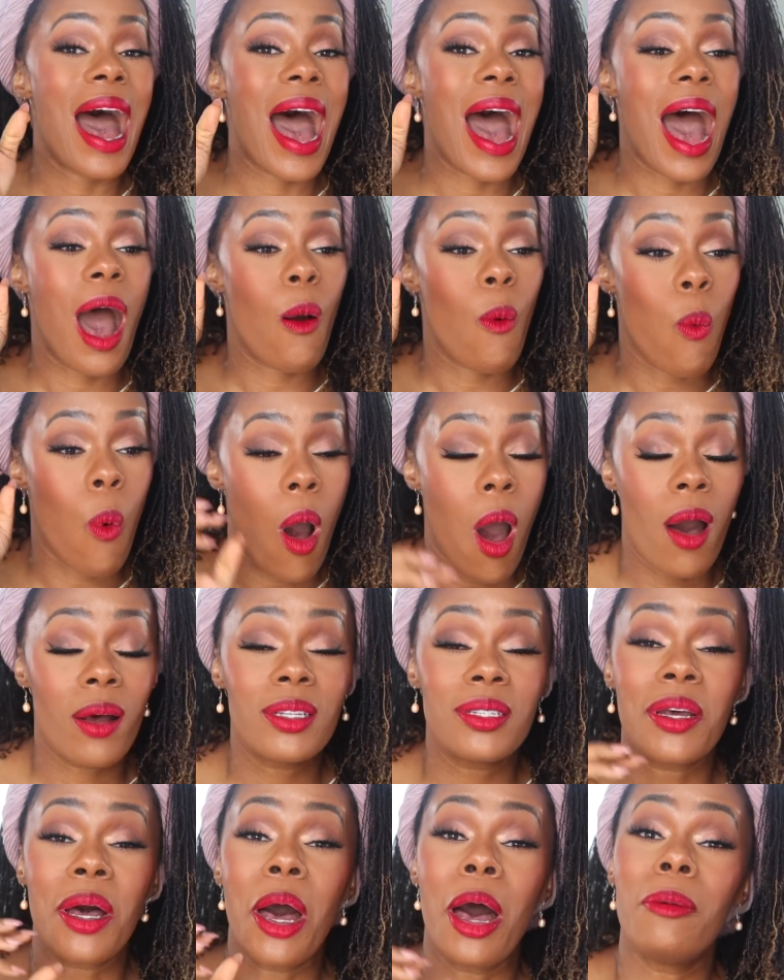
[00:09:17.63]
I
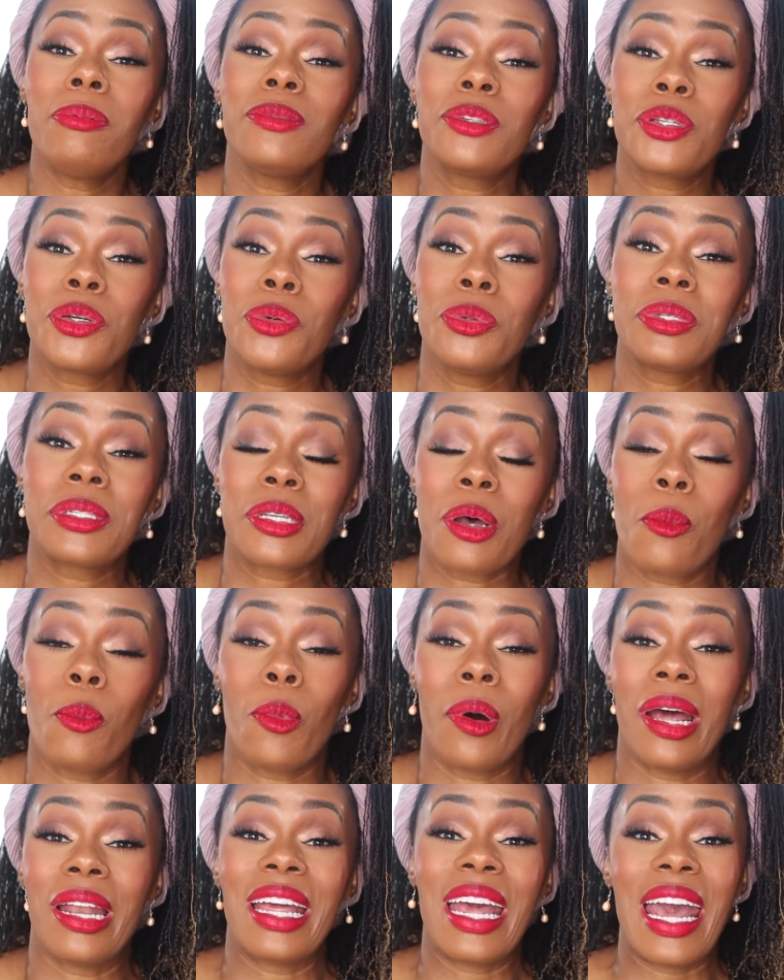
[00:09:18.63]
walked up to
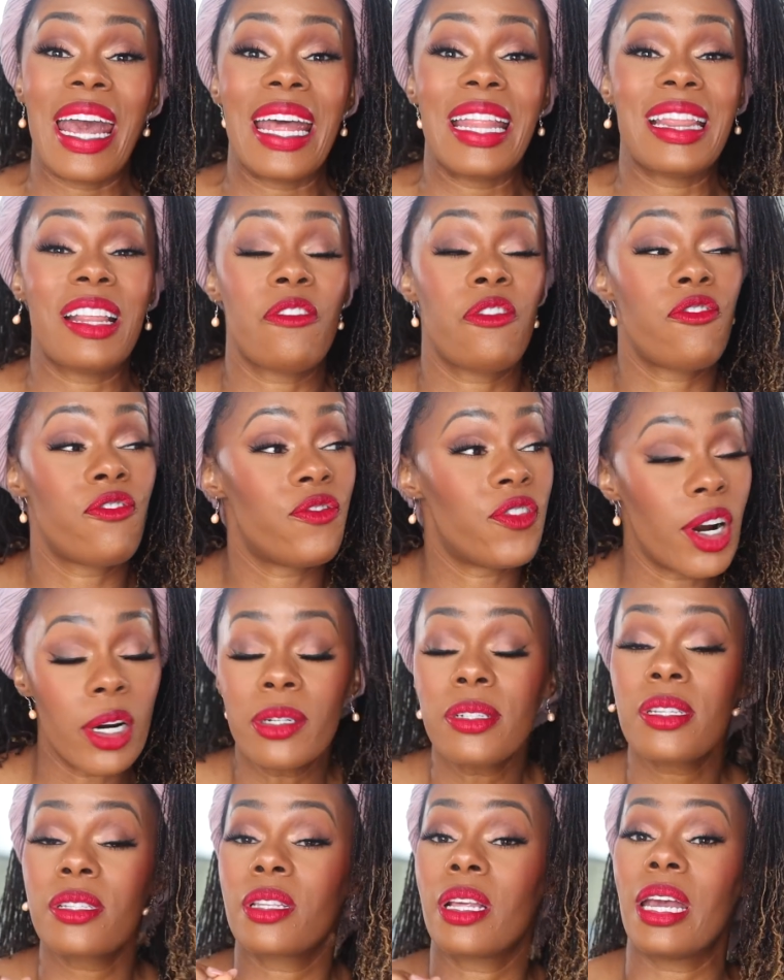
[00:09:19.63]
someone and the
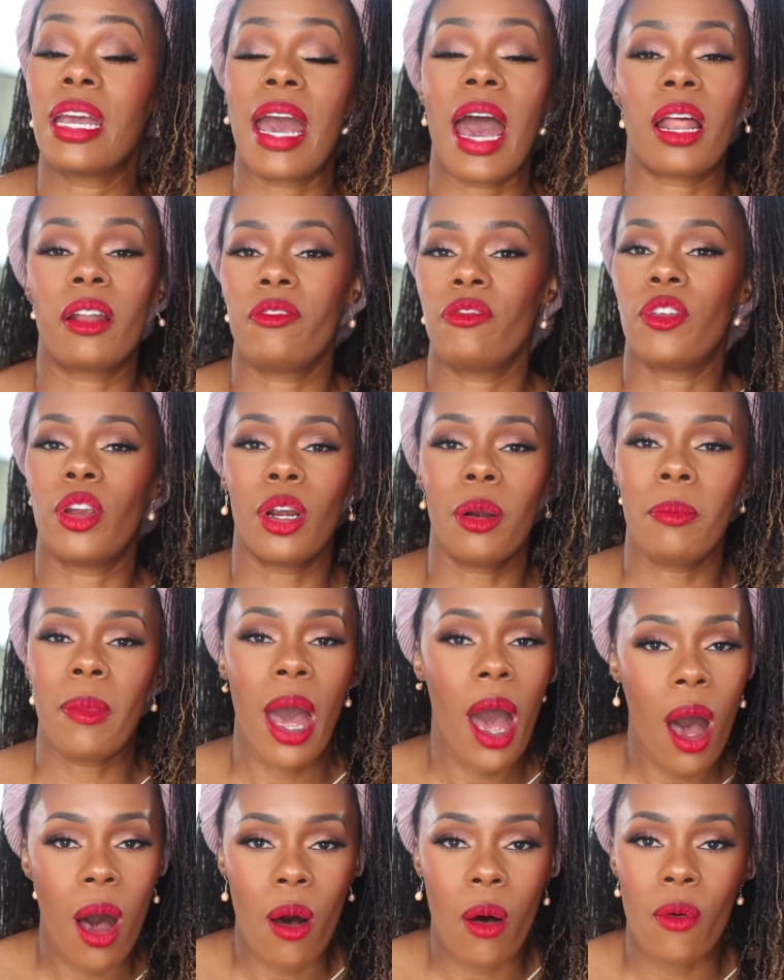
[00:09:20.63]
first thing out of their
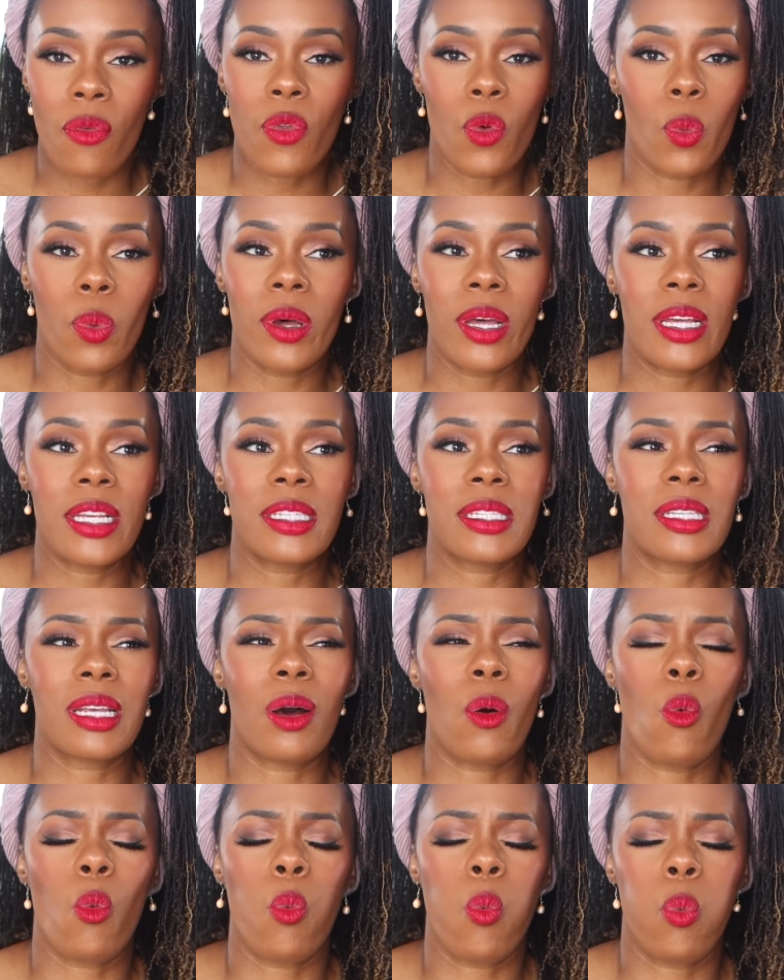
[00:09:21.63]
mouth was,
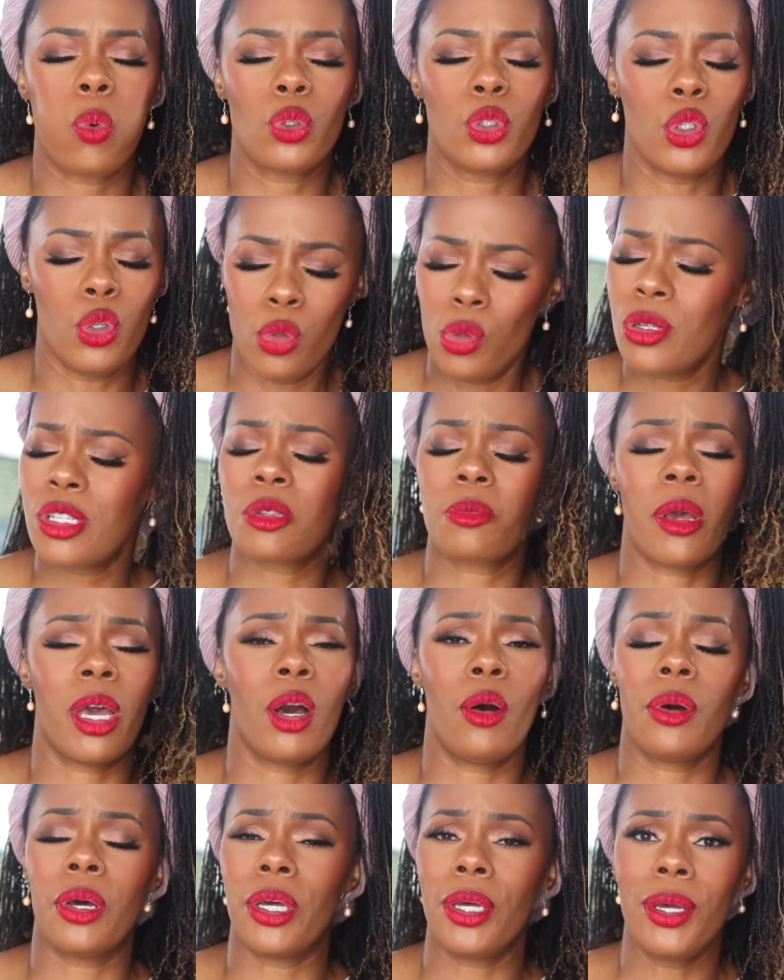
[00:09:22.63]
"You
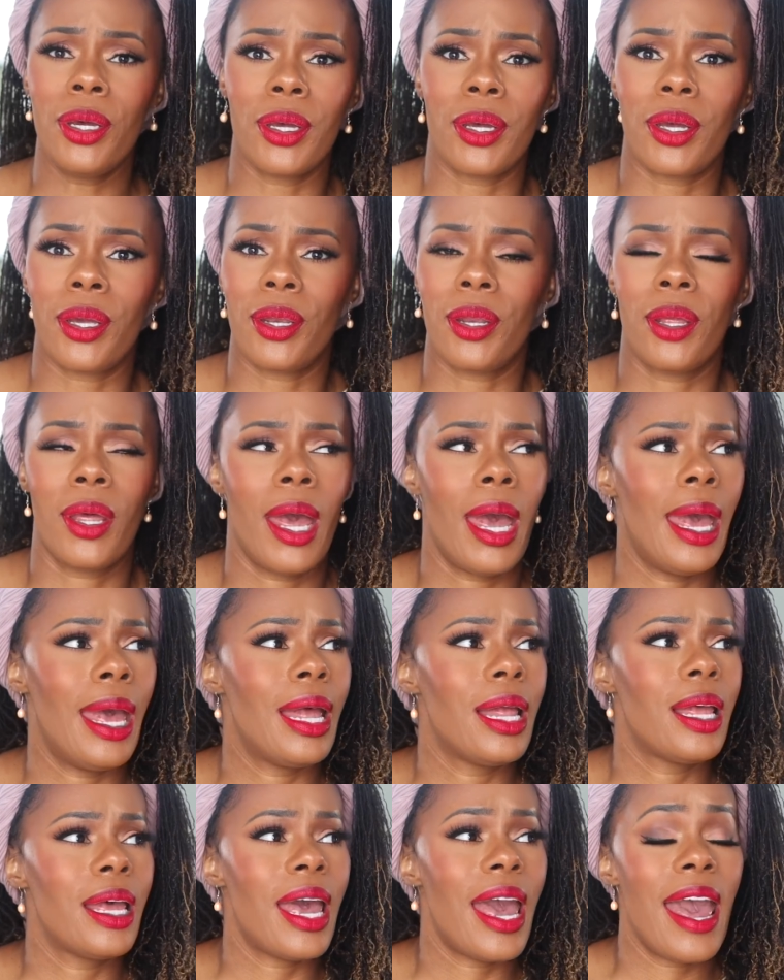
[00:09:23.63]
smell good."
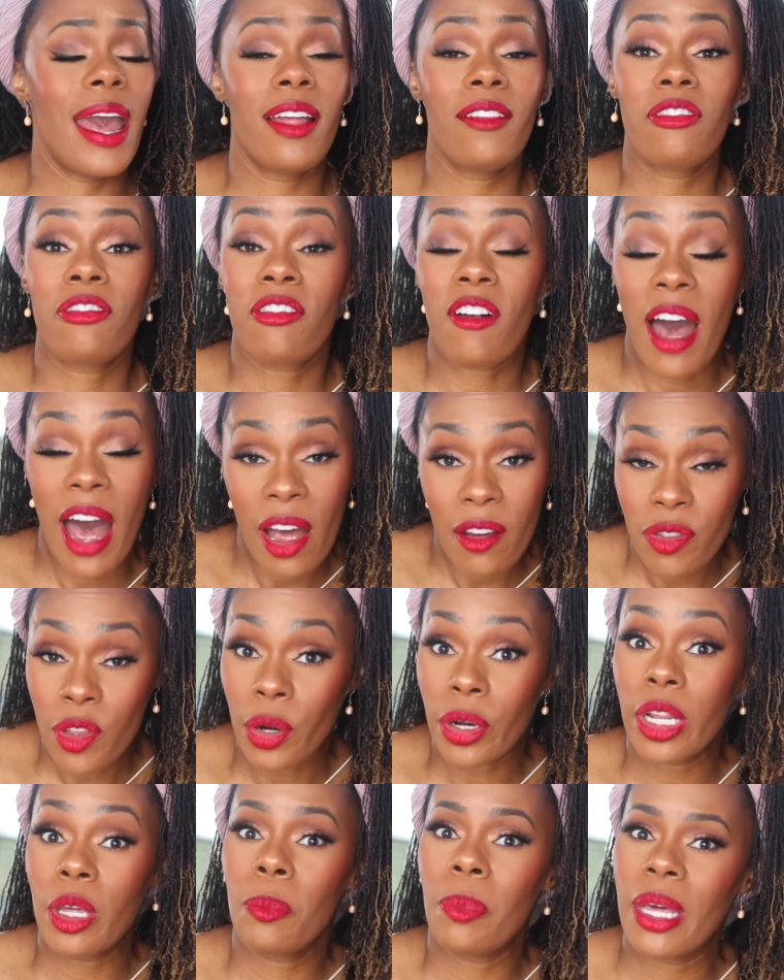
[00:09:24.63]
At
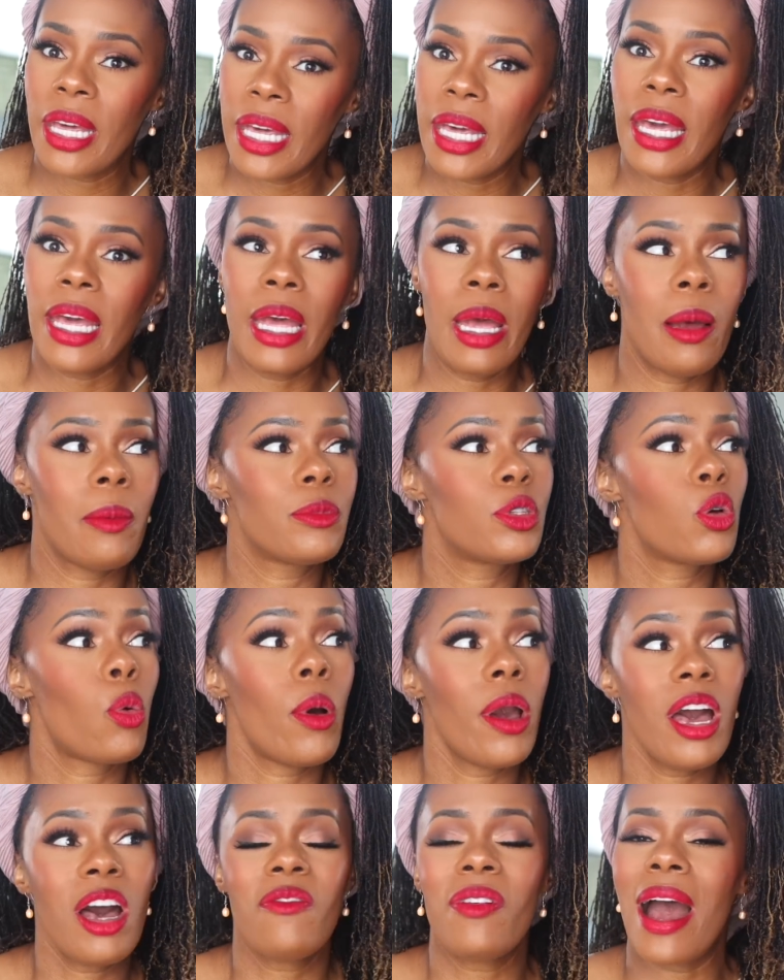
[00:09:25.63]
5:30 p.m.,
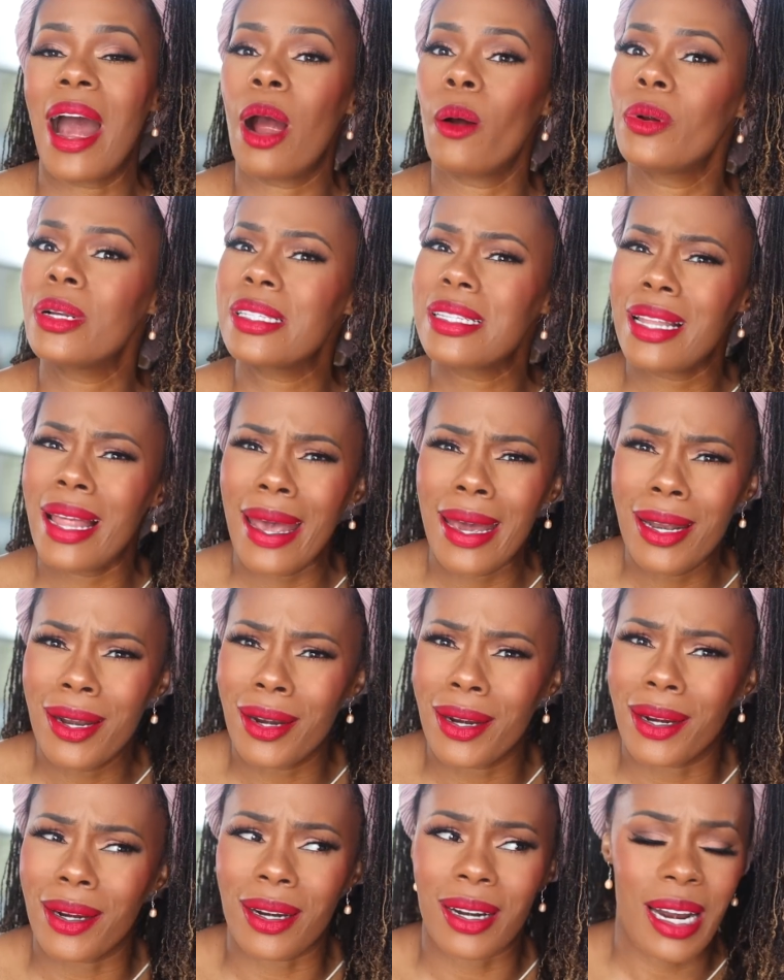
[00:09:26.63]
12 hours
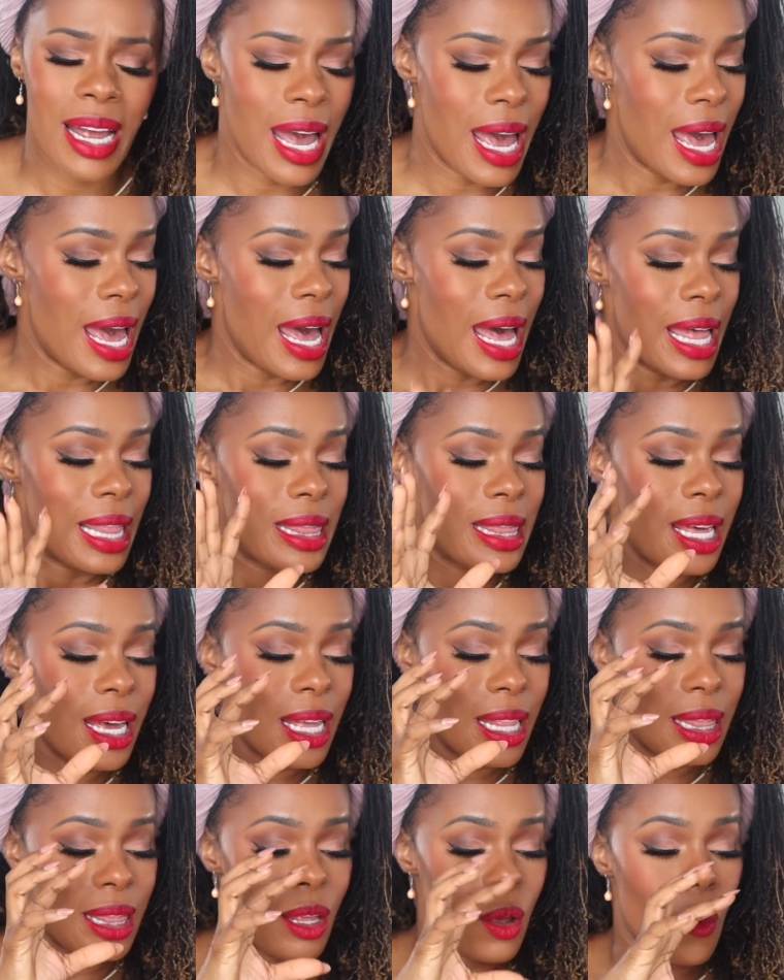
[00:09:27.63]
later.
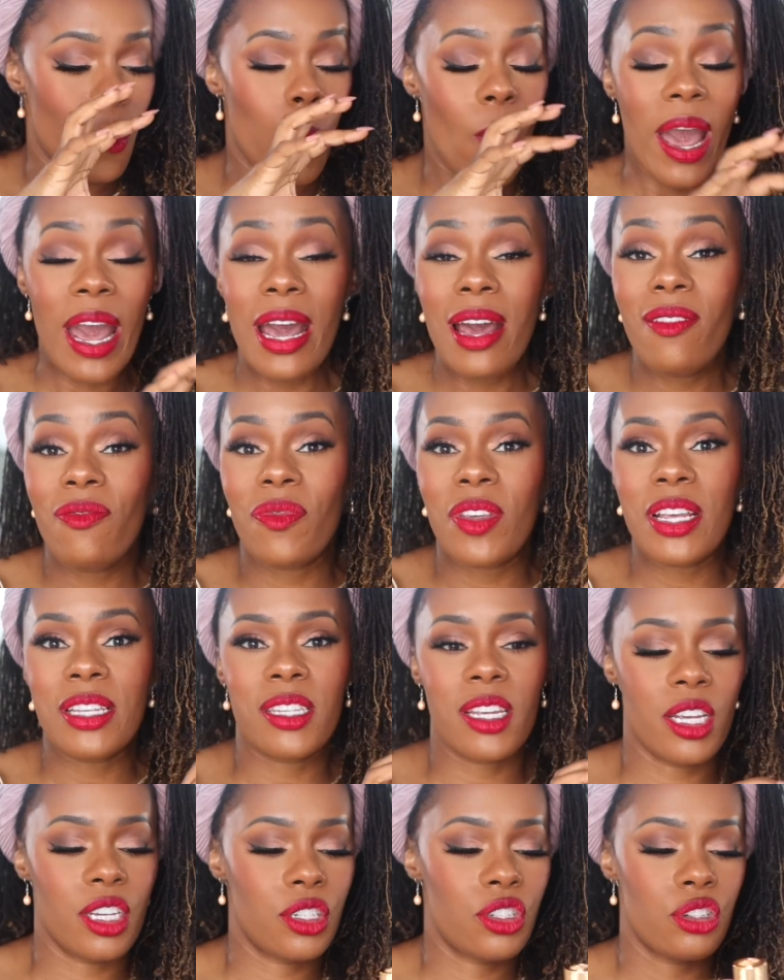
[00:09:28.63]
The way this
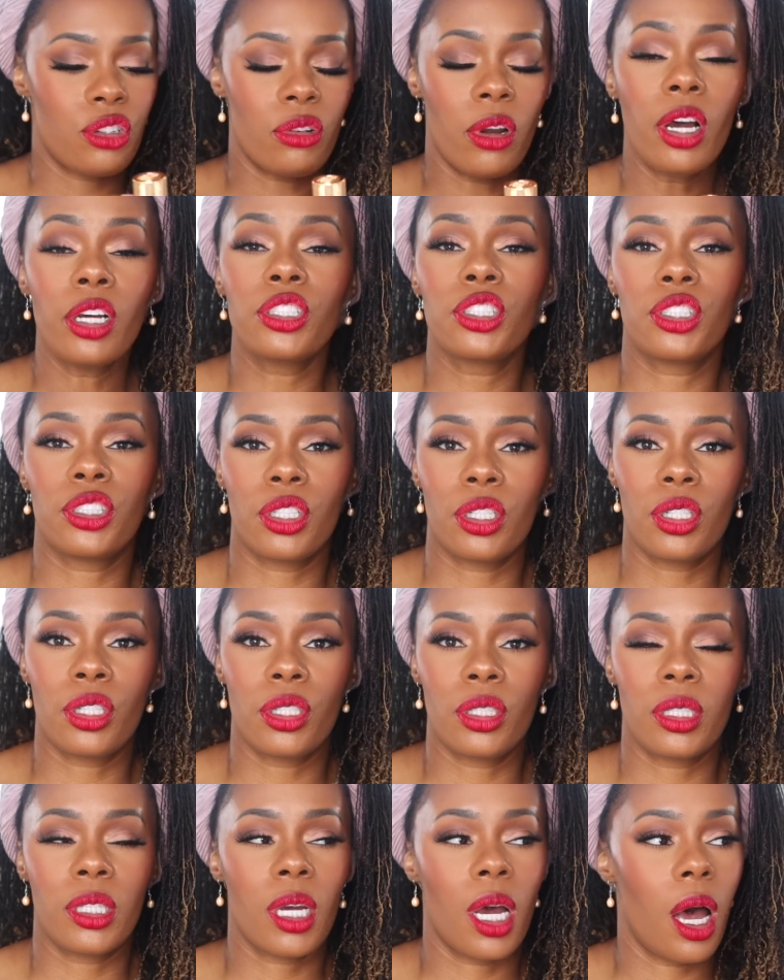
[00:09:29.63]
is
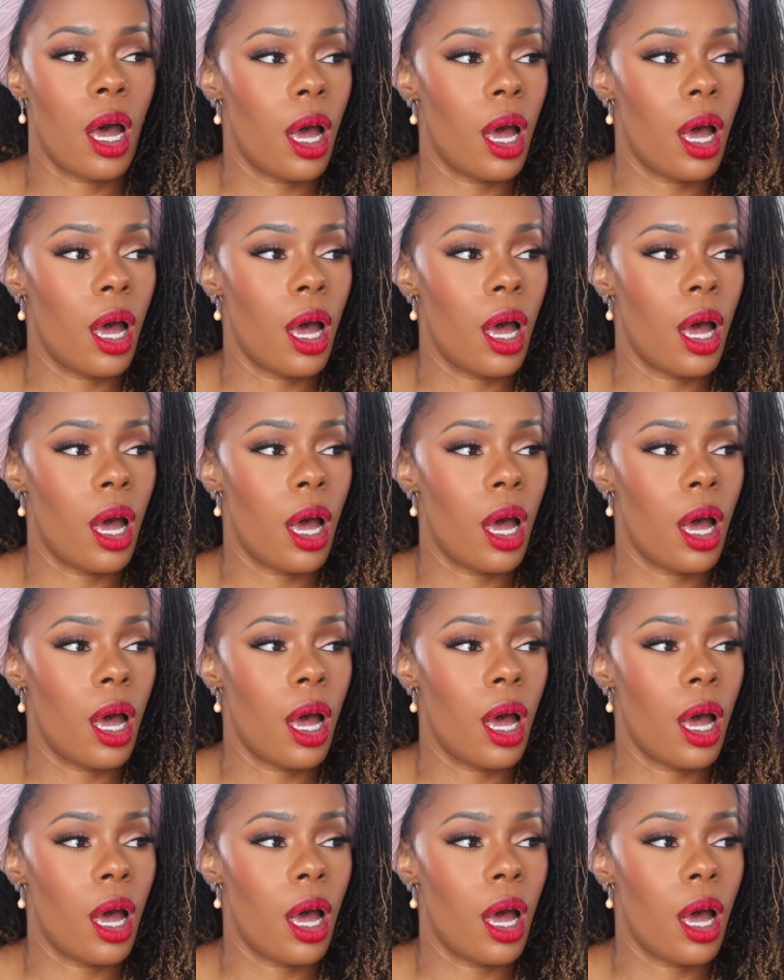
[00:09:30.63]
structured,